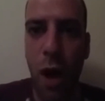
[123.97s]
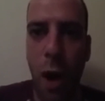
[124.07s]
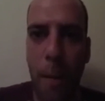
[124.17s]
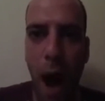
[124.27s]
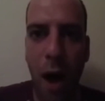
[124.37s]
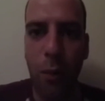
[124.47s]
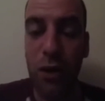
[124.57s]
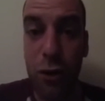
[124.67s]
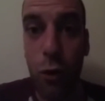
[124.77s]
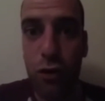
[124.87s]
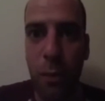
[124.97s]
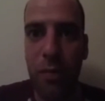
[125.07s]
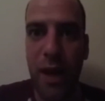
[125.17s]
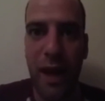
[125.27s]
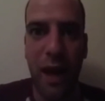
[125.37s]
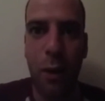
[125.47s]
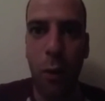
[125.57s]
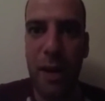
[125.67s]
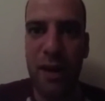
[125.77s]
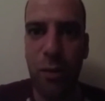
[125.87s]
But I will do something, and it will
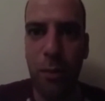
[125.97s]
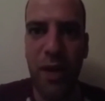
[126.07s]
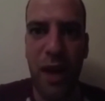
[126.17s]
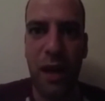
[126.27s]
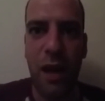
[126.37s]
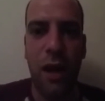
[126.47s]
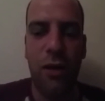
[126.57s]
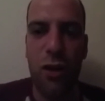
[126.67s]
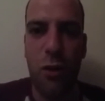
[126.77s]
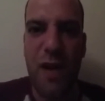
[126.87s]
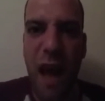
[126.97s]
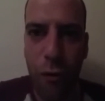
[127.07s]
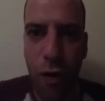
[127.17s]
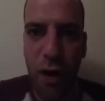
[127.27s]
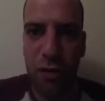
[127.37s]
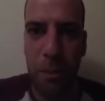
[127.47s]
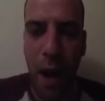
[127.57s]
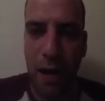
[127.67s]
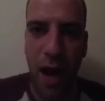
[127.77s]
be something that you never expect.